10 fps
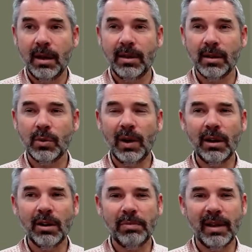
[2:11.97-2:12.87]
There's quite a
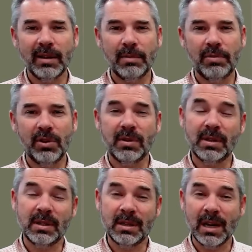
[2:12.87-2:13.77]
lot of plants that produce
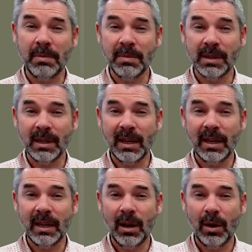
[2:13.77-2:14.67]
some
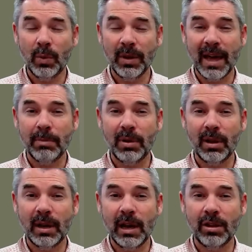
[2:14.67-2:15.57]
seed without
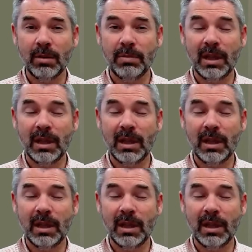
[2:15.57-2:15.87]
pollination,